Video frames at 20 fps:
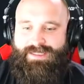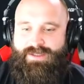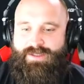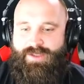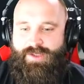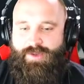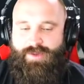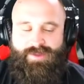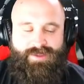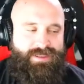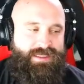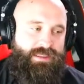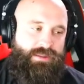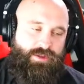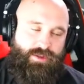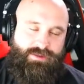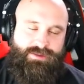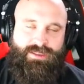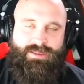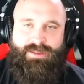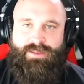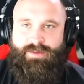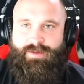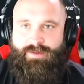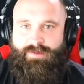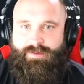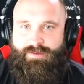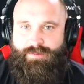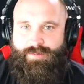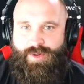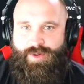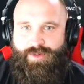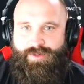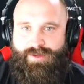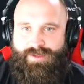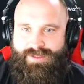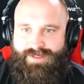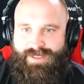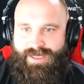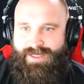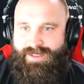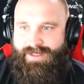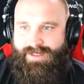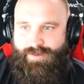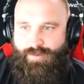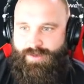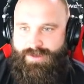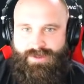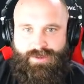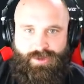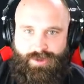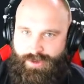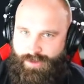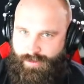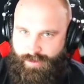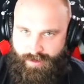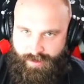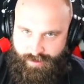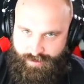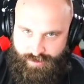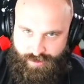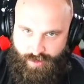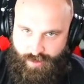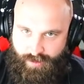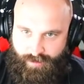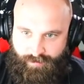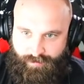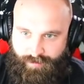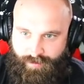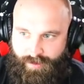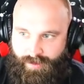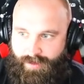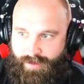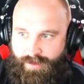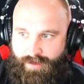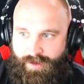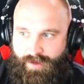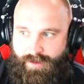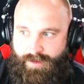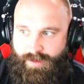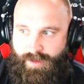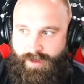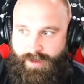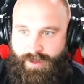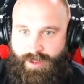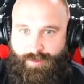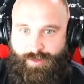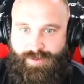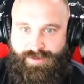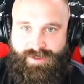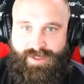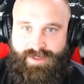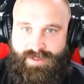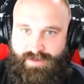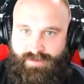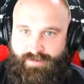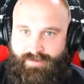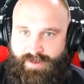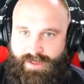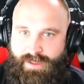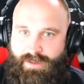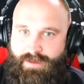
do is he looked at the motorist and then wasn't looking where he was going for a couple dozen feet.